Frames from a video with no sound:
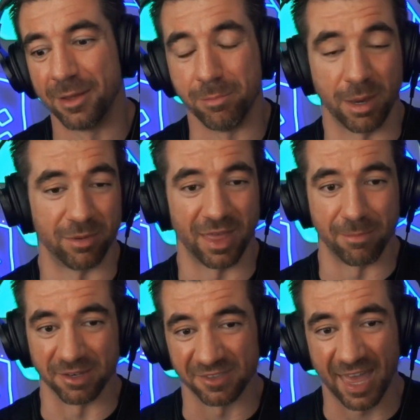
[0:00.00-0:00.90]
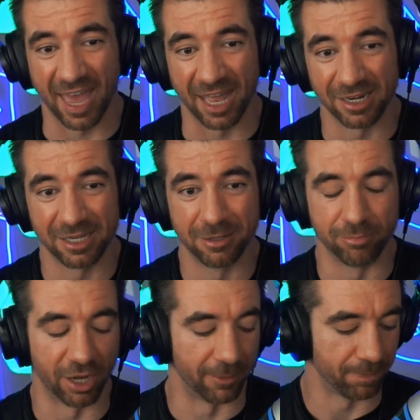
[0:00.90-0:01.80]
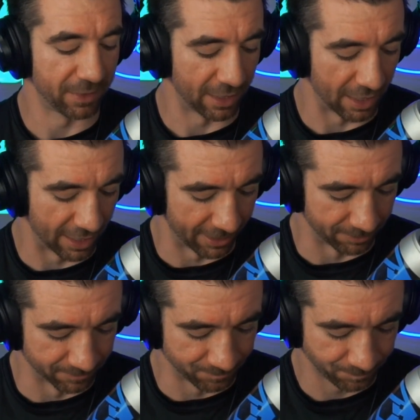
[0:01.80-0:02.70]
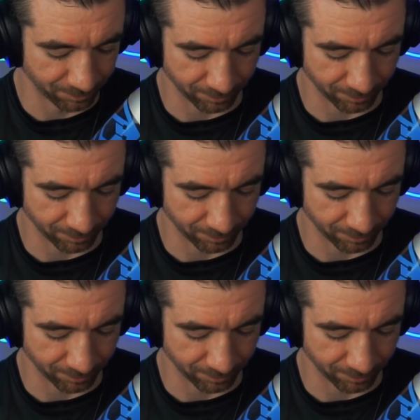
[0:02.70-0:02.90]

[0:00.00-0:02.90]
maybe they miss that but um,